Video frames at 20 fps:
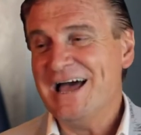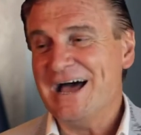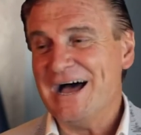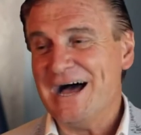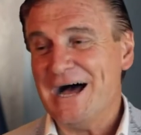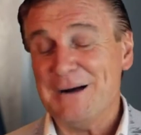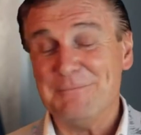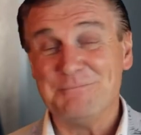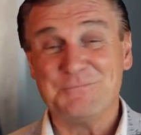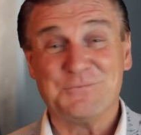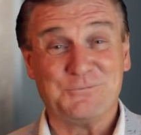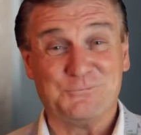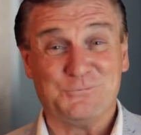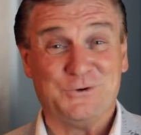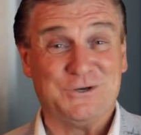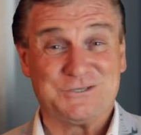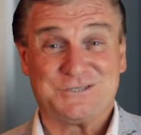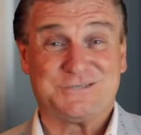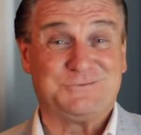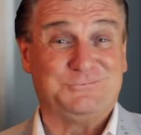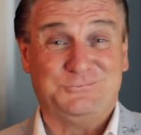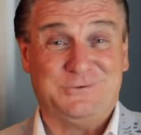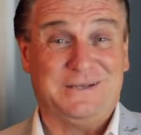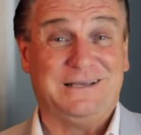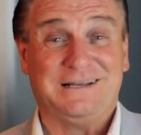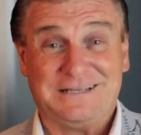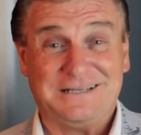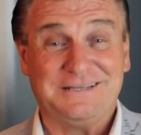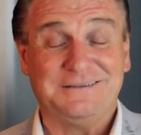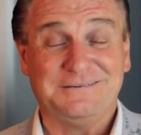um, was
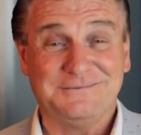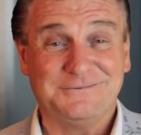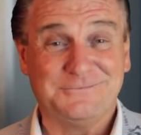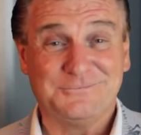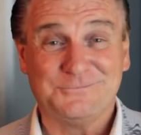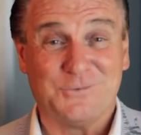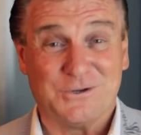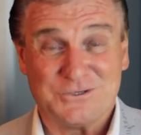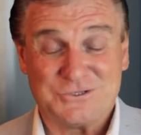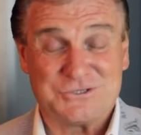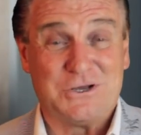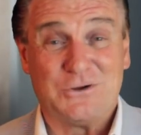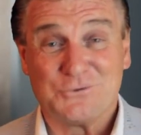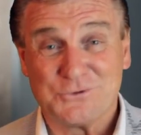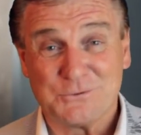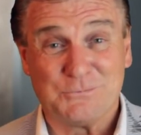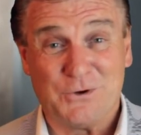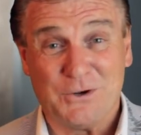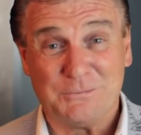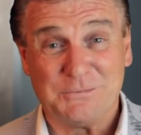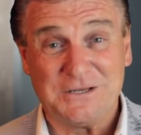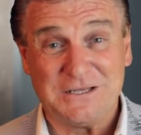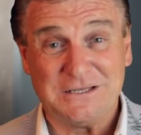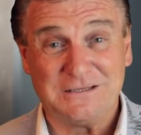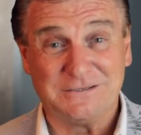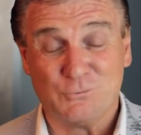really what sold the property.